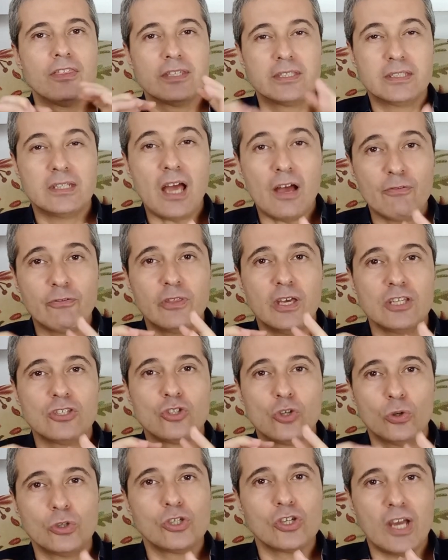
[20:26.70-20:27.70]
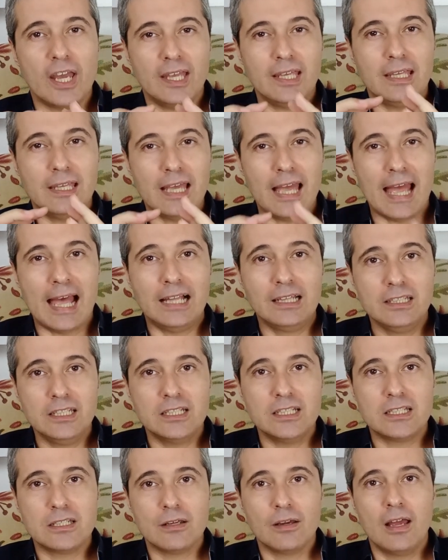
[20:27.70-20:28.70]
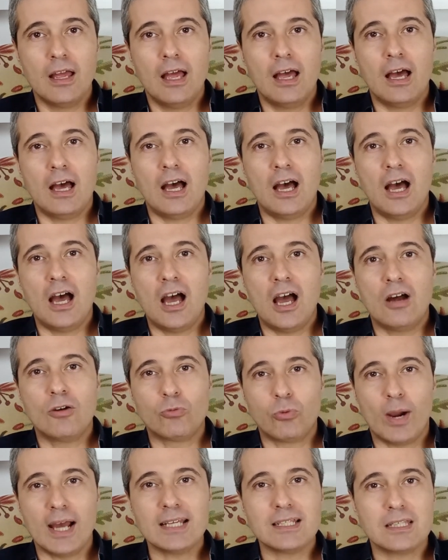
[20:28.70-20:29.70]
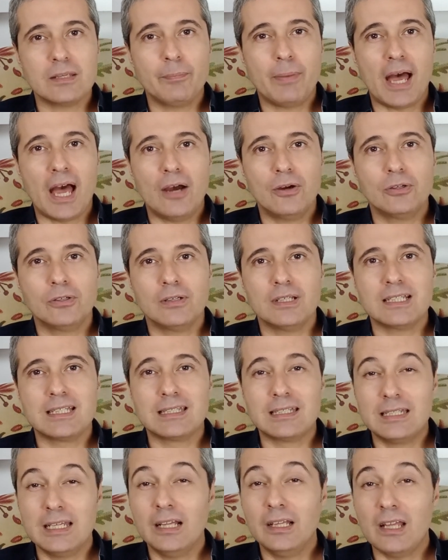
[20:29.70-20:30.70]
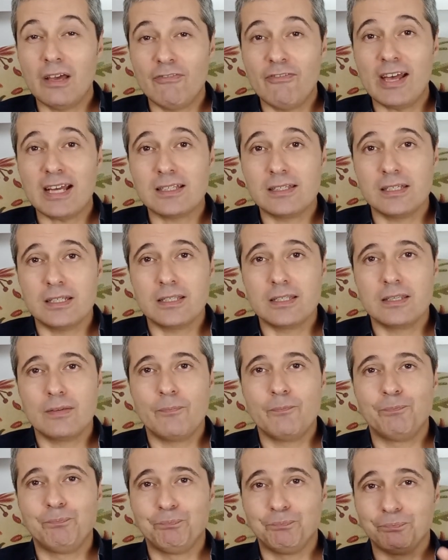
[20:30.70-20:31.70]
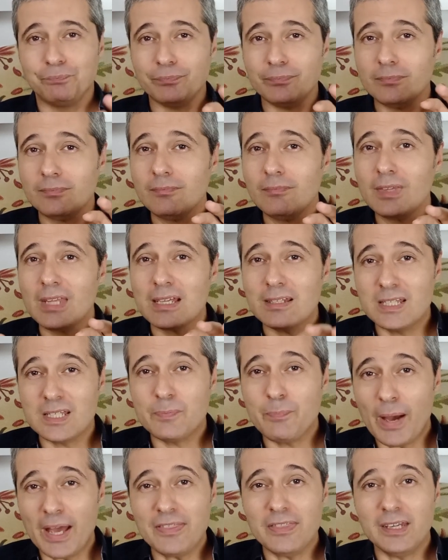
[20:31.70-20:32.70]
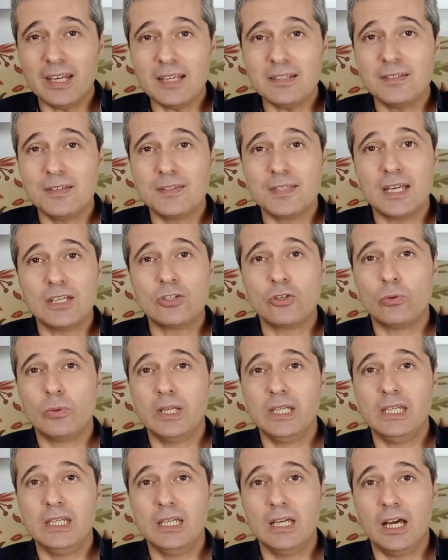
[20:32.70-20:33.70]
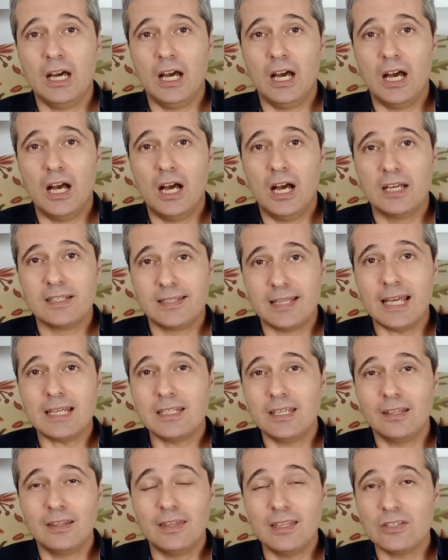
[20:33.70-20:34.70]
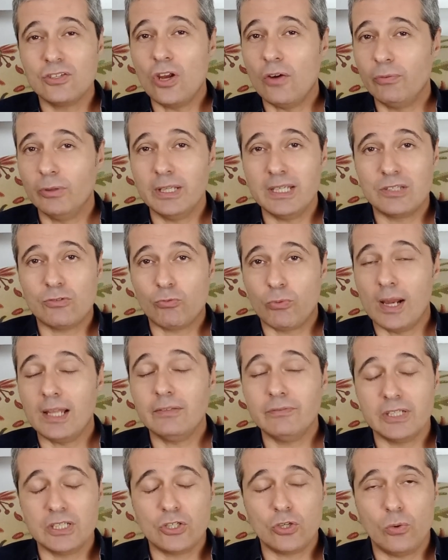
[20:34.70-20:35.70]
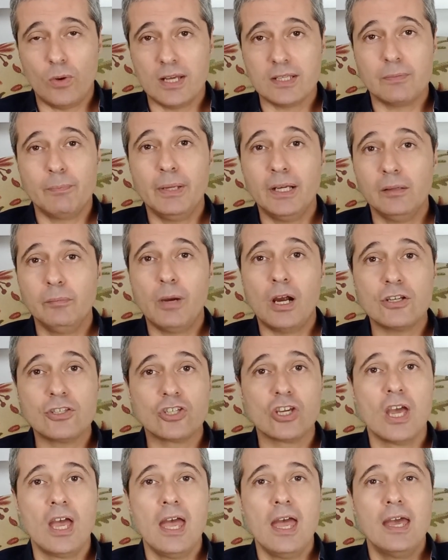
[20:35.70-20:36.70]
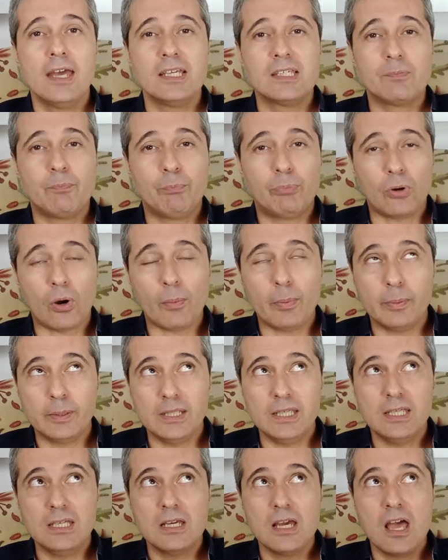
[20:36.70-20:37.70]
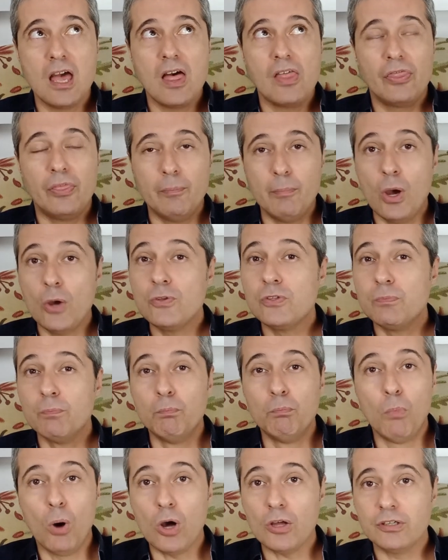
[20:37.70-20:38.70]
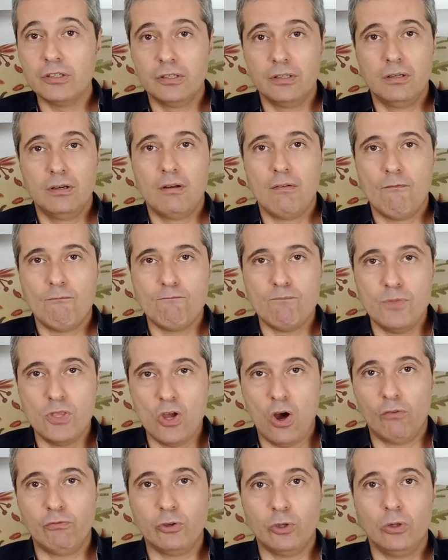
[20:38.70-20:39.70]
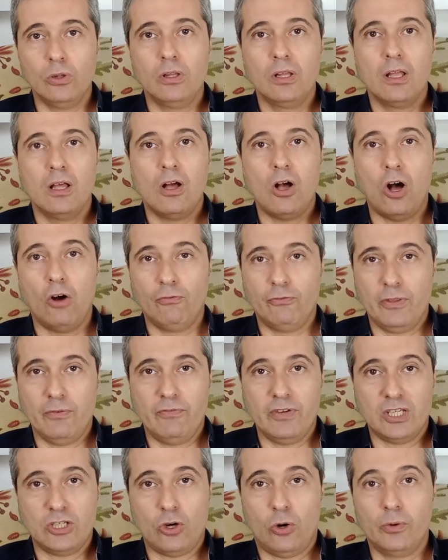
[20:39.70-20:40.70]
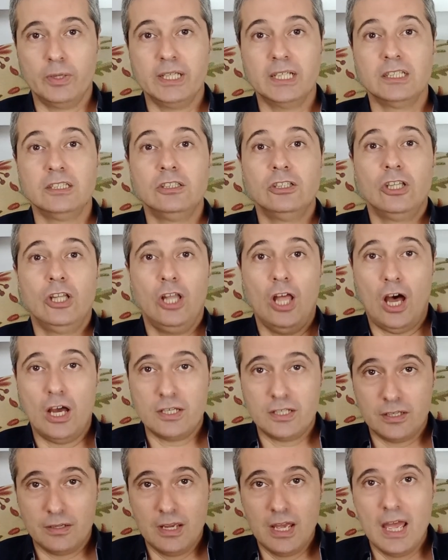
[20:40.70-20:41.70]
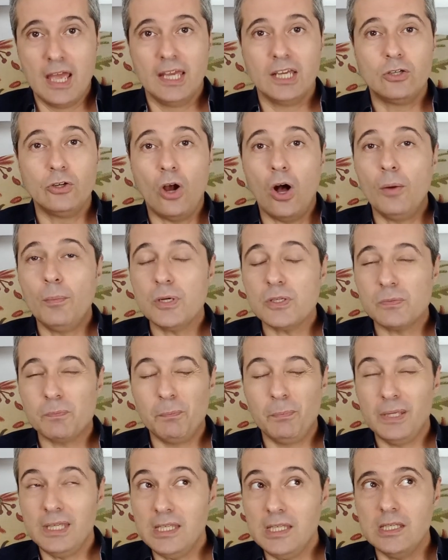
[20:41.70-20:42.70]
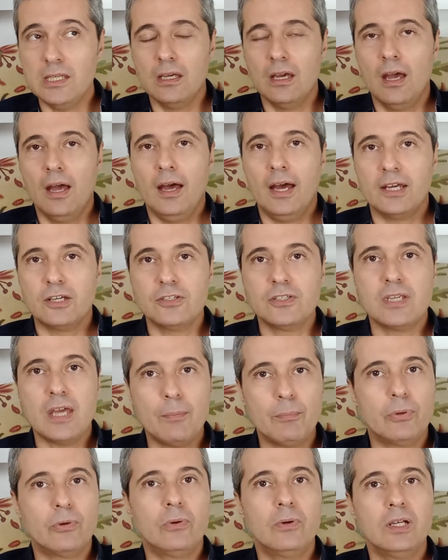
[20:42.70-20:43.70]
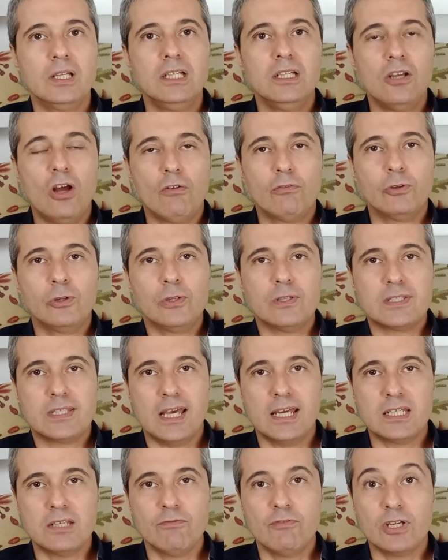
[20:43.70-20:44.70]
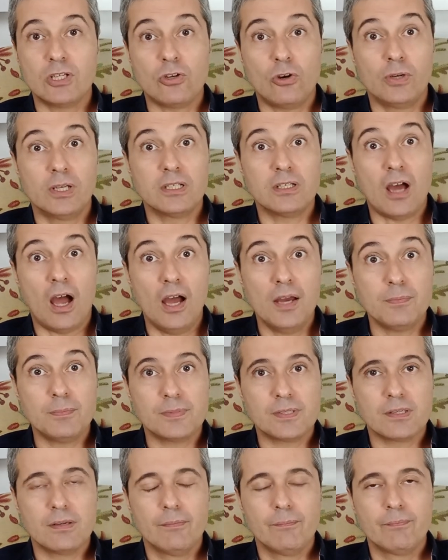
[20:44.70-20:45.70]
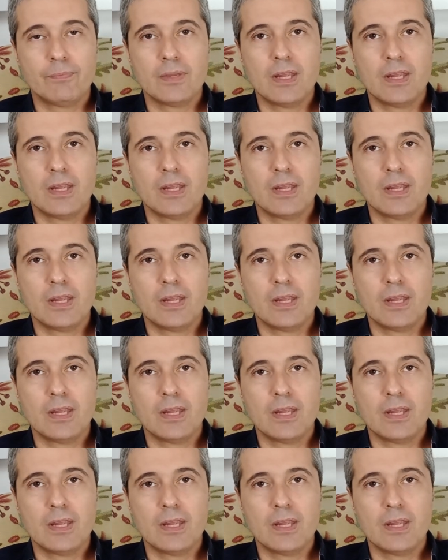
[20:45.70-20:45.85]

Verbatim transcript: The stuff that George Eliot uh, writes about still affects us. Despite the 19th century uh, setting, this novel is relevant to us. Middlemarch is probably the most modern novel of the Victorian lot. It could almost be a contemporary novel set in Victorian times